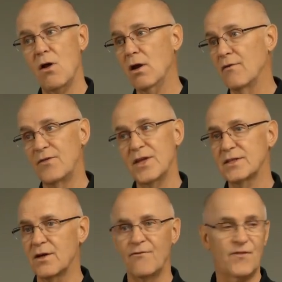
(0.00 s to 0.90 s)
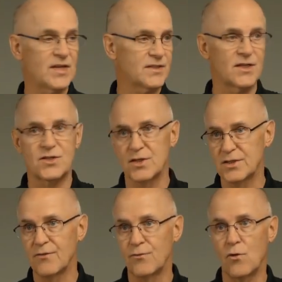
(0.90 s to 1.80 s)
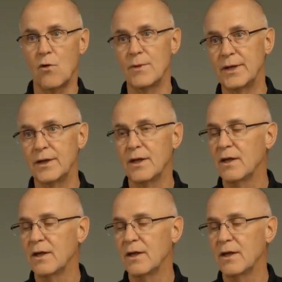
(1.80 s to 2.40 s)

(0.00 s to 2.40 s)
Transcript: All of this are vestiges of Roman